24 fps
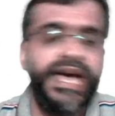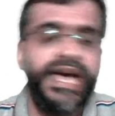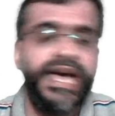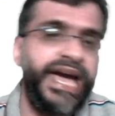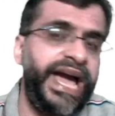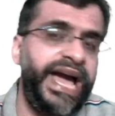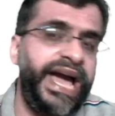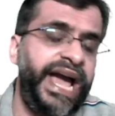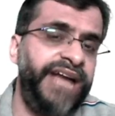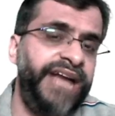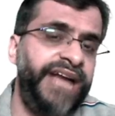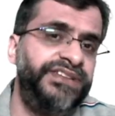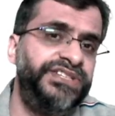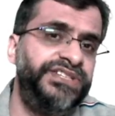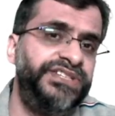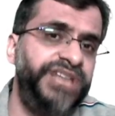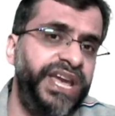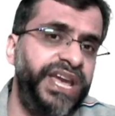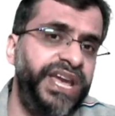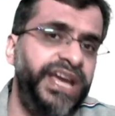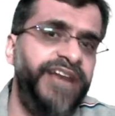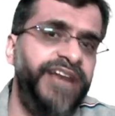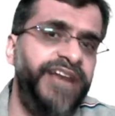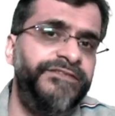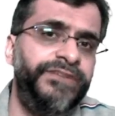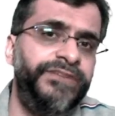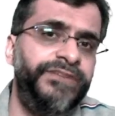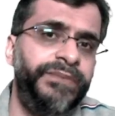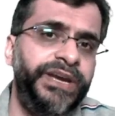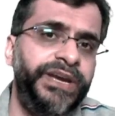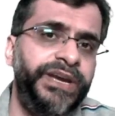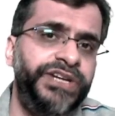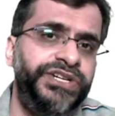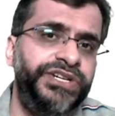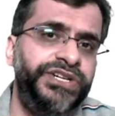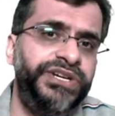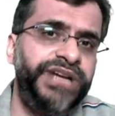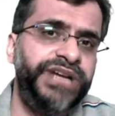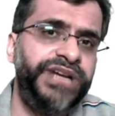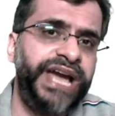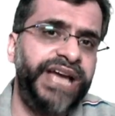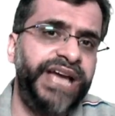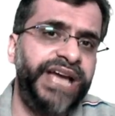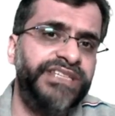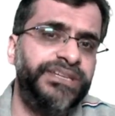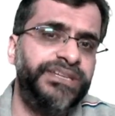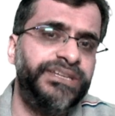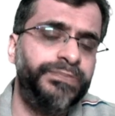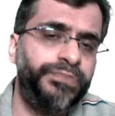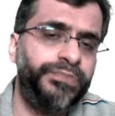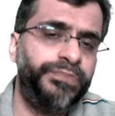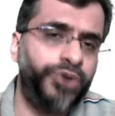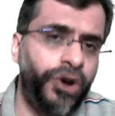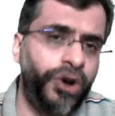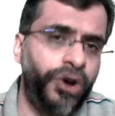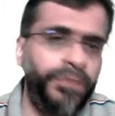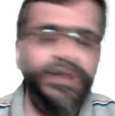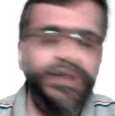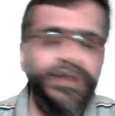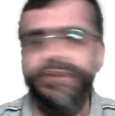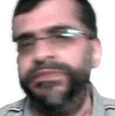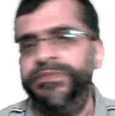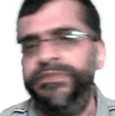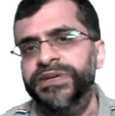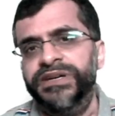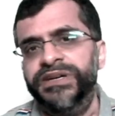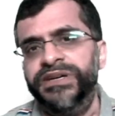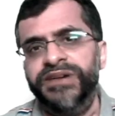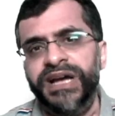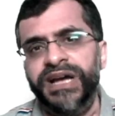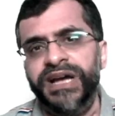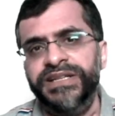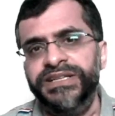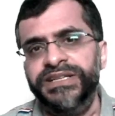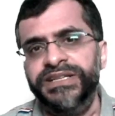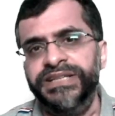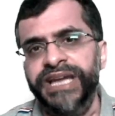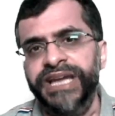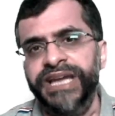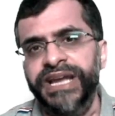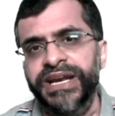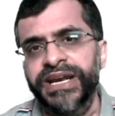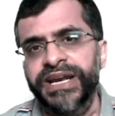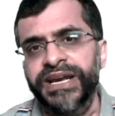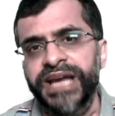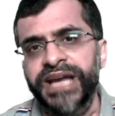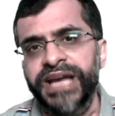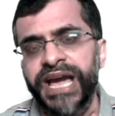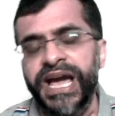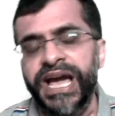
and seeing information as a problem rather than